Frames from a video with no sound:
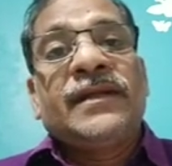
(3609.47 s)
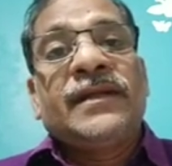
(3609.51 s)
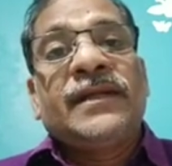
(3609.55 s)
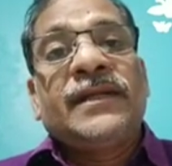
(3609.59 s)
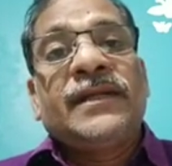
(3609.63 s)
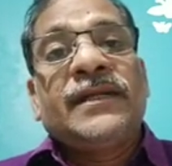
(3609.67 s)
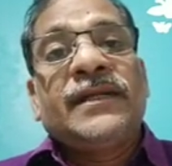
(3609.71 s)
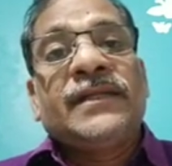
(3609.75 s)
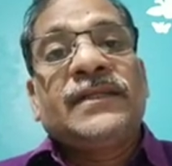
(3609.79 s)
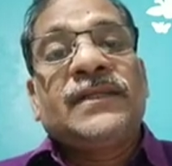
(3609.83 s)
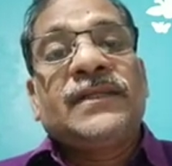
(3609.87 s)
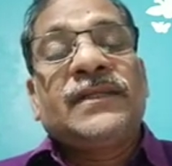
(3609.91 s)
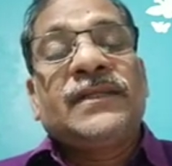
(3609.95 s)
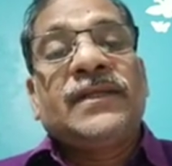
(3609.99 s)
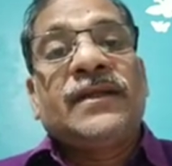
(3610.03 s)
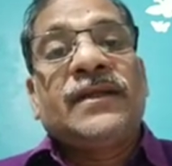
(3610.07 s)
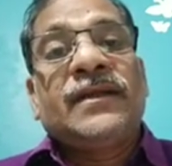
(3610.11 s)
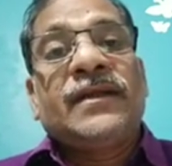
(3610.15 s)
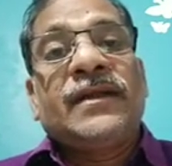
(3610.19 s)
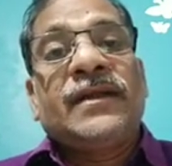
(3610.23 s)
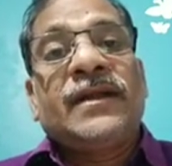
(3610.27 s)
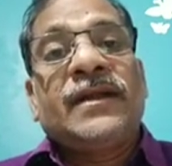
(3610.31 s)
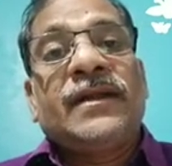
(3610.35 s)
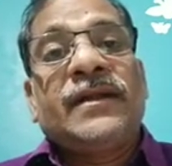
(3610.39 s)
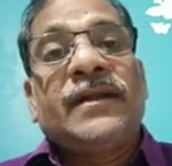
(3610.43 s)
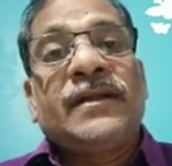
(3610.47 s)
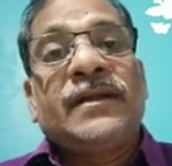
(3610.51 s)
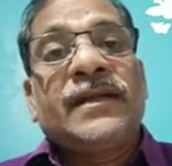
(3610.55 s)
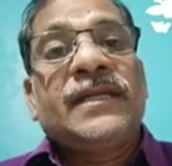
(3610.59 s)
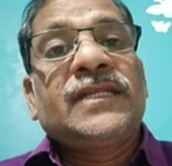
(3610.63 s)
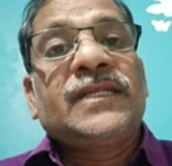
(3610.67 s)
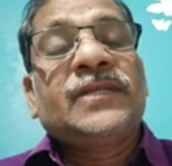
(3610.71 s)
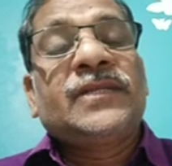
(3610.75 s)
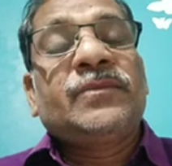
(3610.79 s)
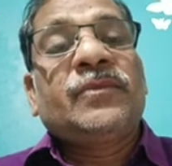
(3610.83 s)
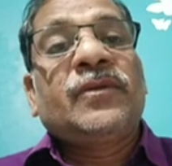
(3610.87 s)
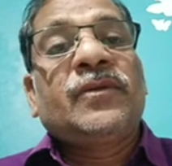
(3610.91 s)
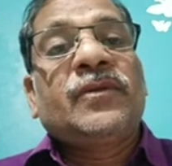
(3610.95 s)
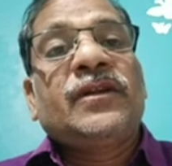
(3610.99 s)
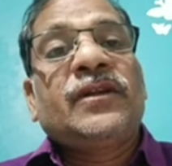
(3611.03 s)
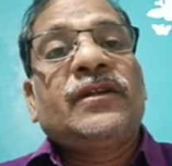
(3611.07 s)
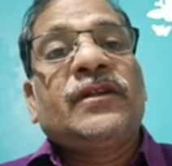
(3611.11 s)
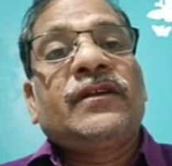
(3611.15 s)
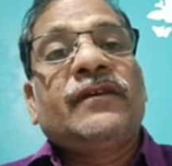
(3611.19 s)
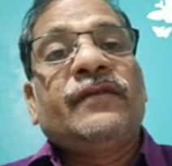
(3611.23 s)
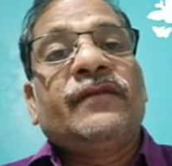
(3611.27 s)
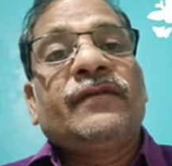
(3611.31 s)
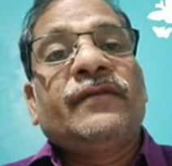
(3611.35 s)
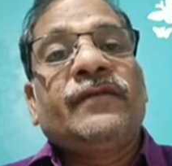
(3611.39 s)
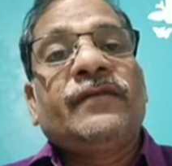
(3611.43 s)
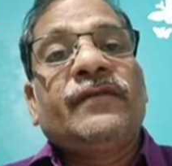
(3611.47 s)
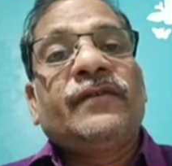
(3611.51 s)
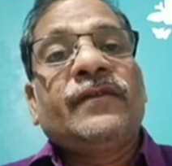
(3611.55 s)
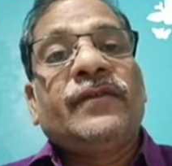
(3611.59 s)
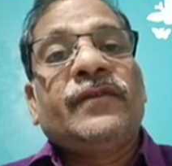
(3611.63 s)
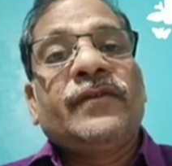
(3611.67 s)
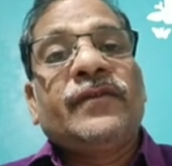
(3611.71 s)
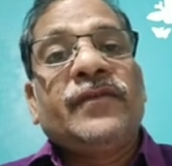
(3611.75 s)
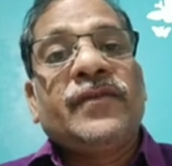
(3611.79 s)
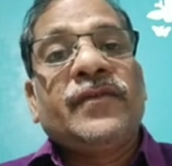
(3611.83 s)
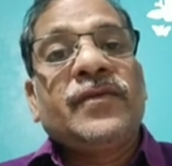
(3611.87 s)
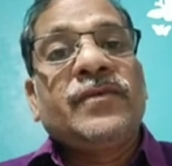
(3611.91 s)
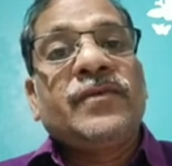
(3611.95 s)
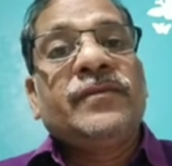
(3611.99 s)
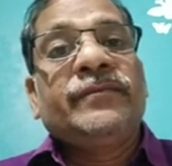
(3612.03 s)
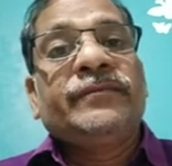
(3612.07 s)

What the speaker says: it is entrance point of view,